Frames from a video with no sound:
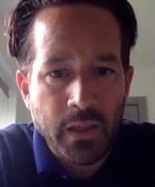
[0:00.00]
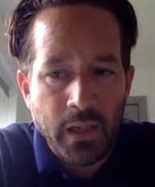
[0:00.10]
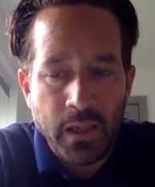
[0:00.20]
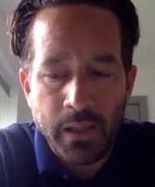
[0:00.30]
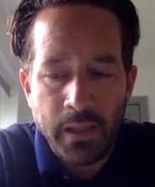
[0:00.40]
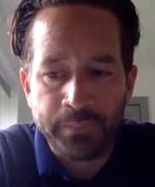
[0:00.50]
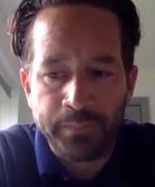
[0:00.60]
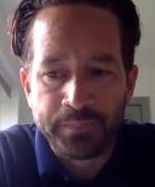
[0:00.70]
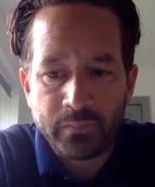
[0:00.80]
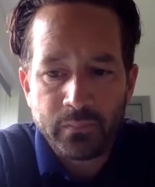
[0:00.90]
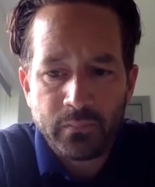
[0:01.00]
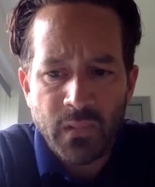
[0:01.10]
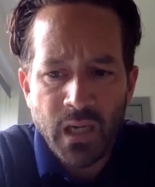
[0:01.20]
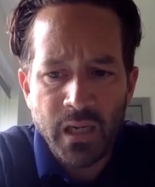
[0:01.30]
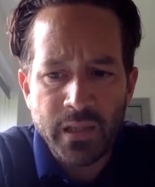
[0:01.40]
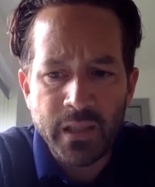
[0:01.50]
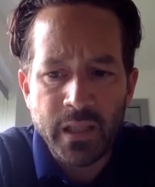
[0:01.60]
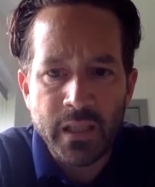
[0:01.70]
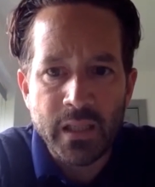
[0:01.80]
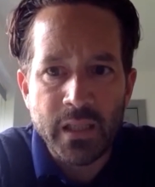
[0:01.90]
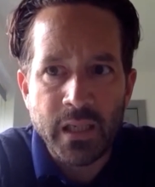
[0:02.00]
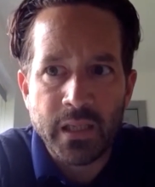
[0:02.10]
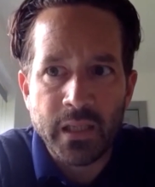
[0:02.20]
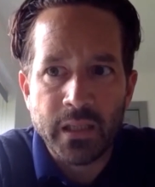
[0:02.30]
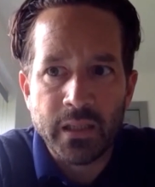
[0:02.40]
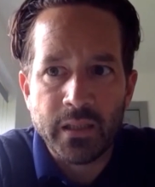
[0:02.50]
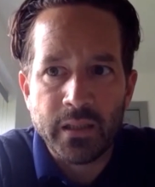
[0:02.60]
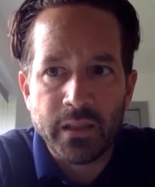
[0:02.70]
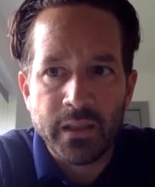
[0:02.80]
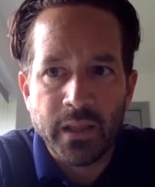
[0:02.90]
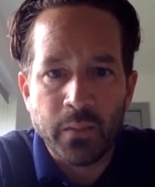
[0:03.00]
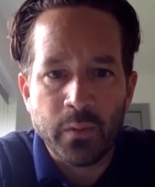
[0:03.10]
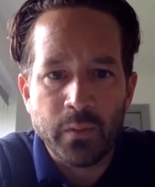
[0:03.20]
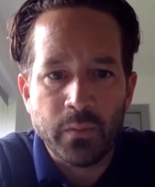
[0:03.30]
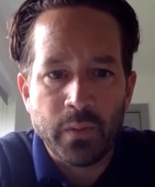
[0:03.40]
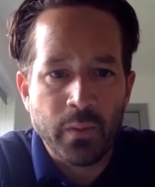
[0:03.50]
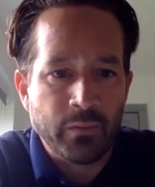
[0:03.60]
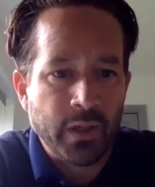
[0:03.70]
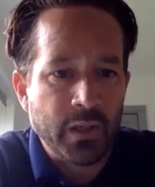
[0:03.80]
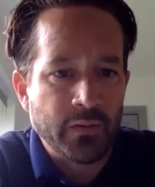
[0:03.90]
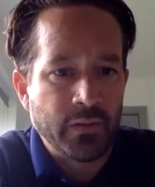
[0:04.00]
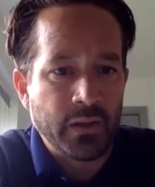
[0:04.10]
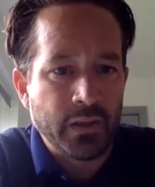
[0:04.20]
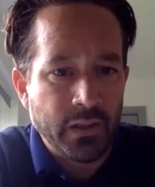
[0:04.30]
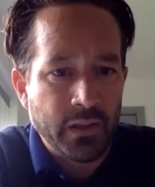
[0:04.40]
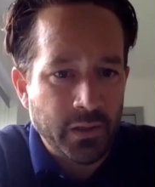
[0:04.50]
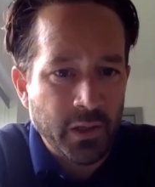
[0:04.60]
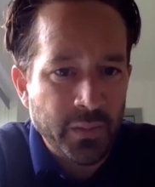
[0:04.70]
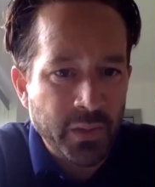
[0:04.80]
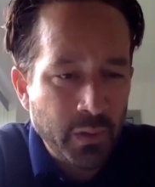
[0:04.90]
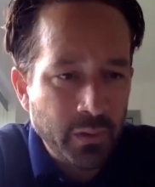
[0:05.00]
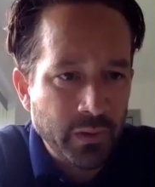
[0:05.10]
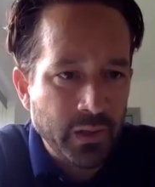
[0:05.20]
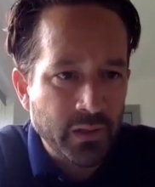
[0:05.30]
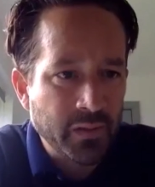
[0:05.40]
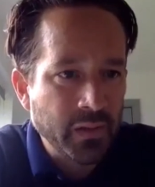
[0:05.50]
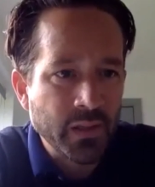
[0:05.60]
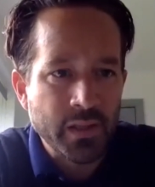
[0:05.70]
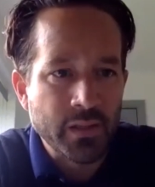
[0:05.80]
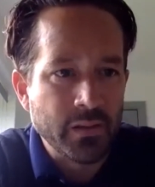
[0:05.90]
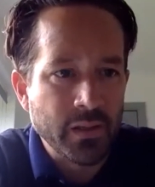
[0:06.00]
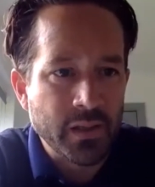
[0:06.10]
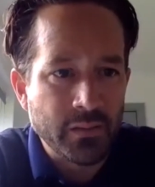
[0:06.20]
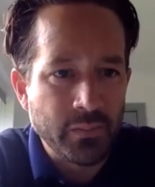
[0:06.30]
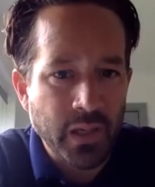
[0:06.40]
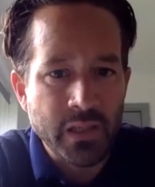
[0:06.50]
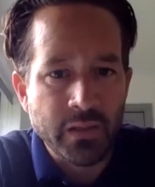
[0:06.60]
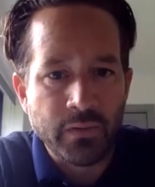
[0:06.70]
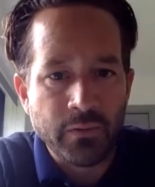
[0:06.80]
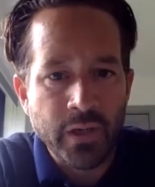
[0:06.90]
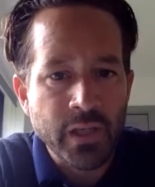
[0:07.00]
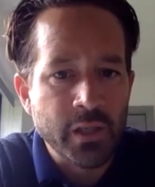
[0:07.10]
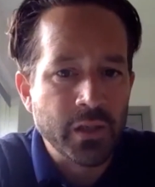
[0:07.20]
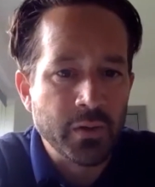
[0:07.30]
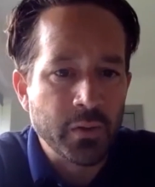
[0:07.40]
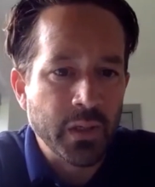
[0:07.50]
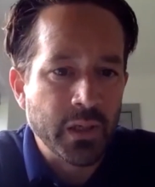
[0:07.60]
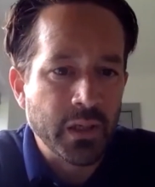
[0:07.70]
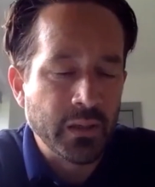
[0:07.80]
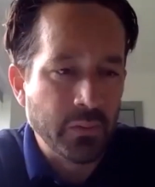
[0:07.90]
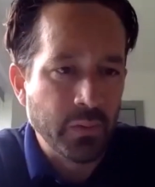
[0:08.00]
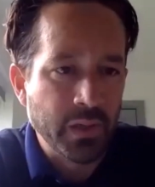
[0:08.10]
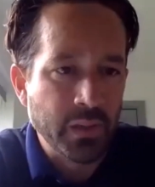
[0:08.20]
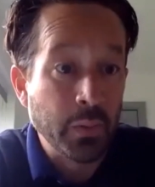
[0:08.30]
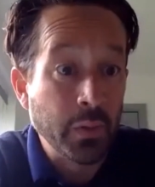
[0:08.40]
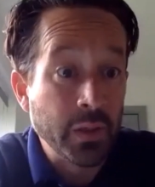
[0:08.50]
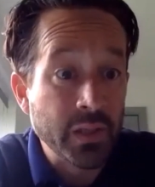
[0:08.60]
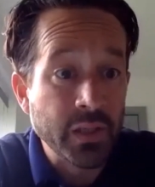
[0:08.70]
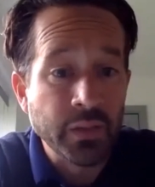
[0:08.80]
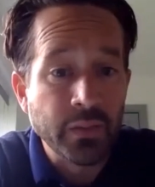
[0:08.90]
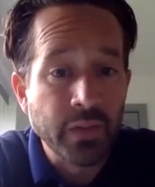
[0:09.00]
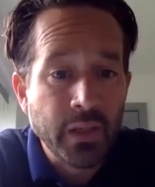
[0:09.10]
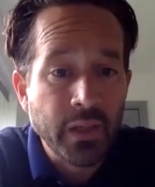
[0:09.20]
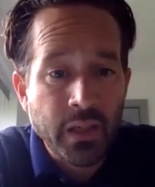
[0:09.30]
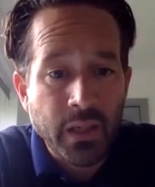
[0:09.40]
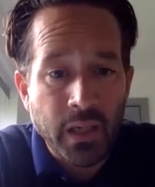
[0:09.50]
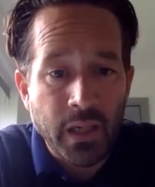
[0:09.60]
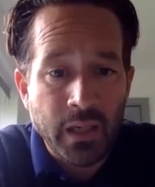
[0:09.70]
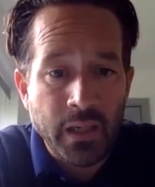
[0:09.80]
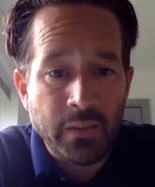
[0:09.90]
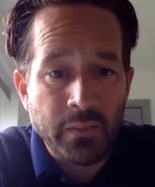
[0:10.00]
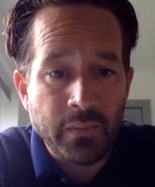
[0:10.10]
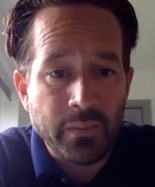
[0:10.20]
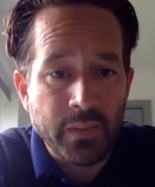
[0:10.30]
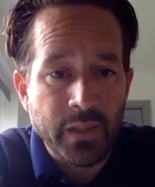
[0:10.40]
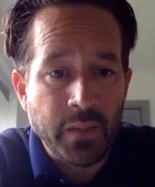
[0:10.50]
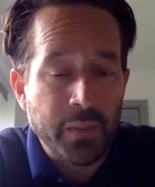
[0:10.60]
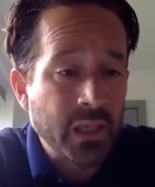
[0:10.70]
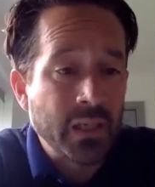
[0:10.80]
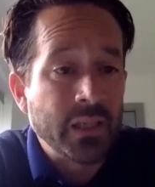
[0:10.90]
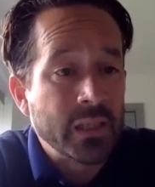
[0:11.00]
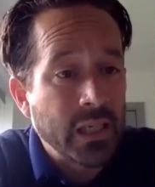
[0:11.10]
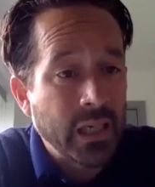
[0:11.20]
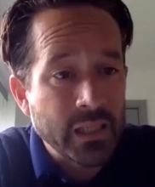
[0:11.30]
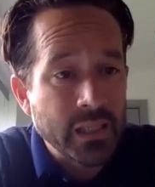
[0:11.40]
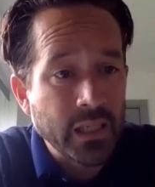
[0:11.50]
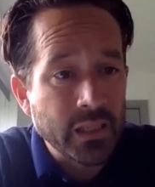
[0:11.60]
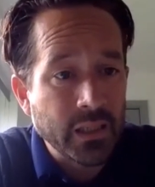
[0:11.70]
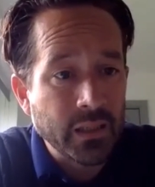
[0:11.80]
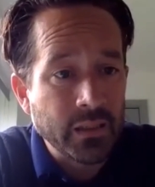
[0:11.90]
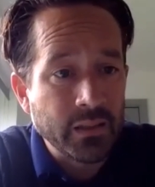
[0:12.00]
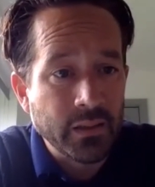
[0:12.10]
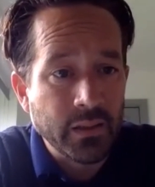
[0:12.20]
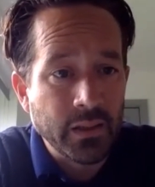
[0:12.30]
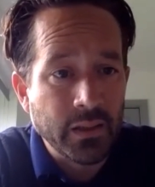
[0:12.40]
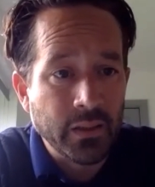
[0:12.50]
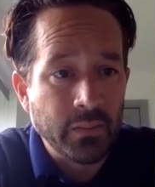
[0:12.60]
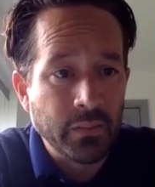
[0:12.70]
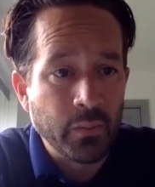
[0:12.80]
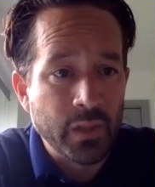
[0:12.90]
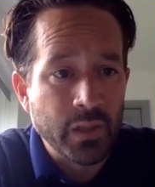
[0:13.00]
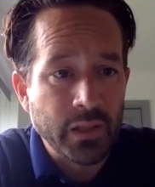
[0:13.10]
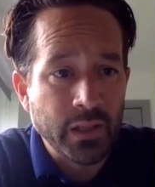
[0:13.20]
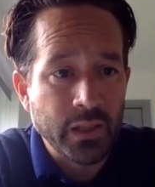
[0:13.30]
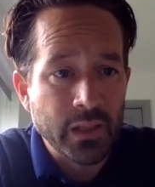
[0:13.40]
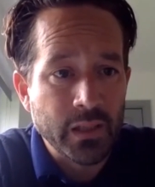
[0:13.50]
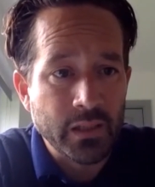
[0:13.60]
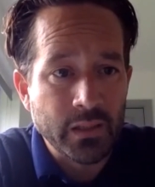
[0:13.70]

And I think, as I say, we will recover. I think the economy will recover, and there's plenty of green shoots we can point to. Particularly in the tech sector, which I think is